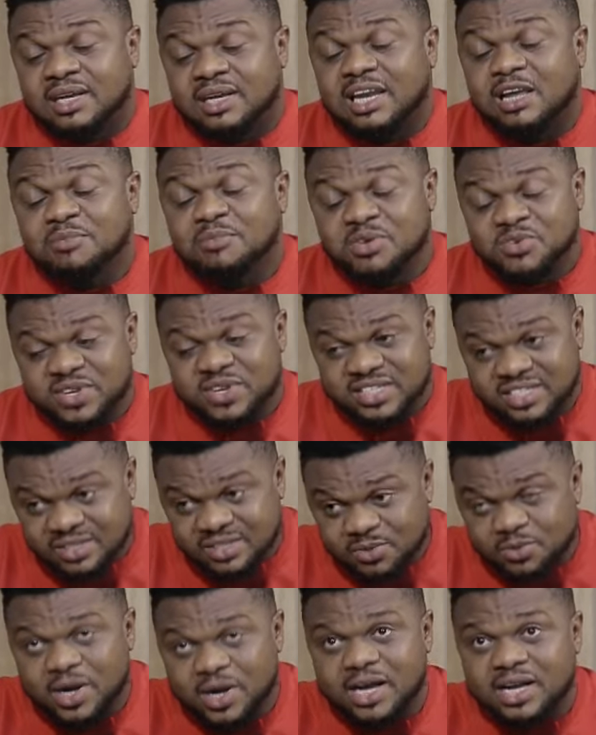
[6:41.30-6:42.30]
Allow me rest a
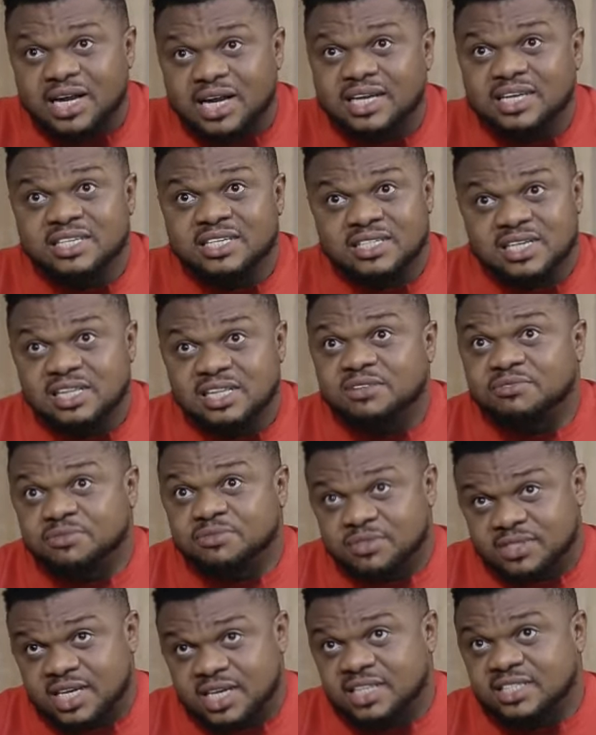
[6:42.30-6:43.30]
while, at least let the
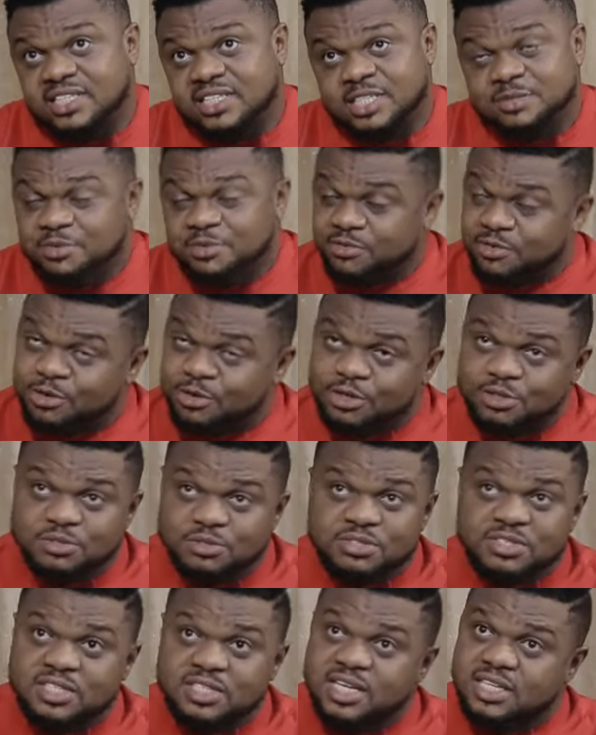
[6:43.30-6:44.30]
food digest before going to
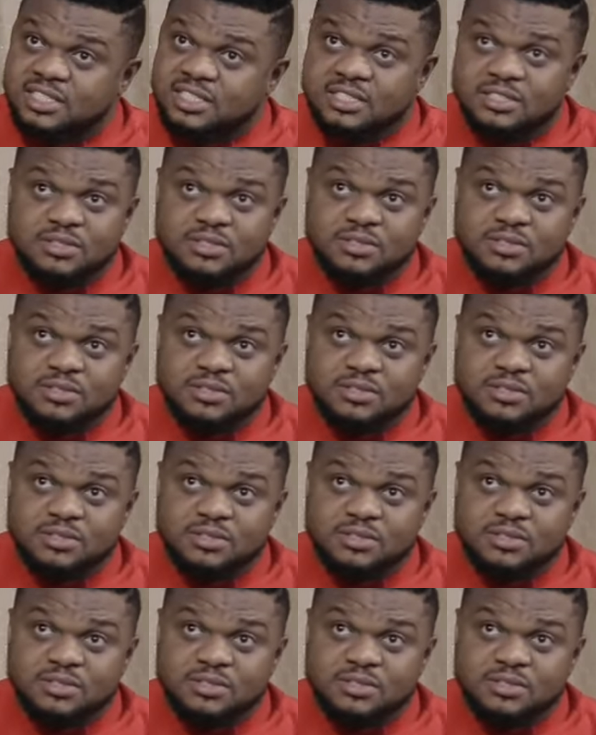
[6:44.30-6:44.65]
see that